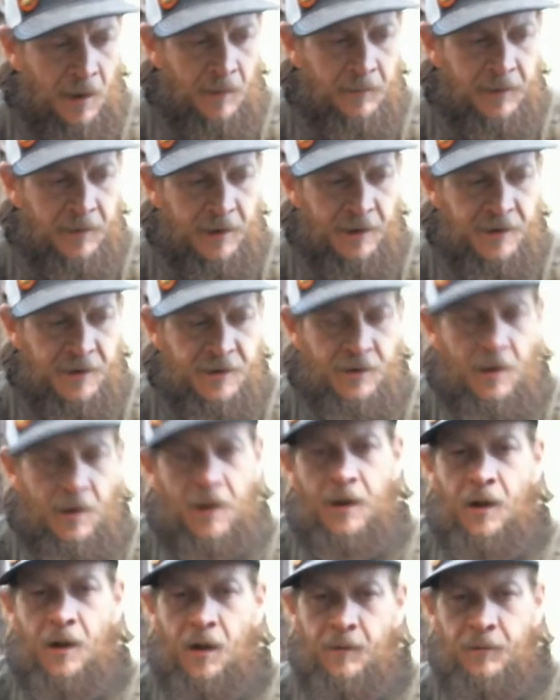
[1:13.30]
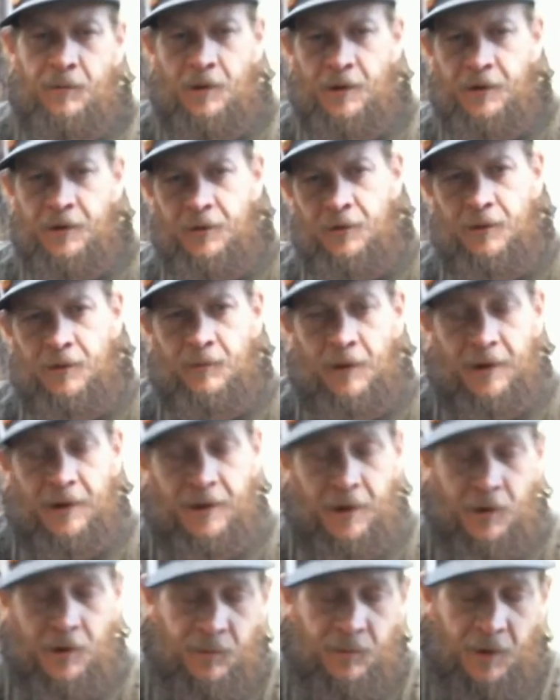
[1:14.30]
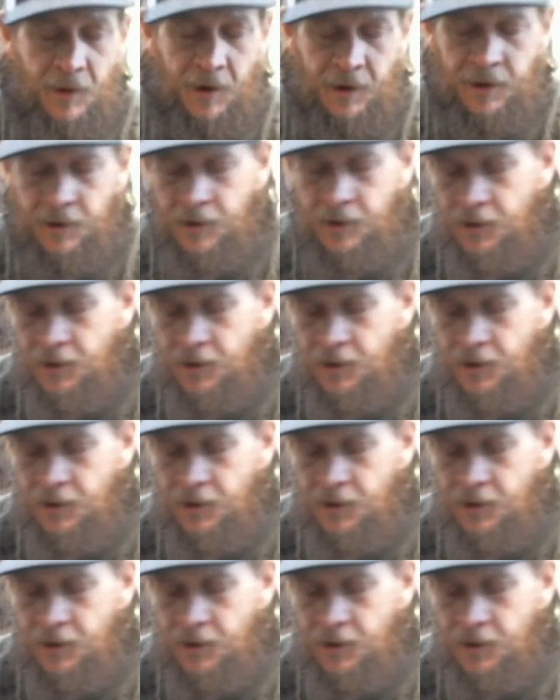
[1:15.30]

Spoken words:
I'm going to try and hop on during my dinner break.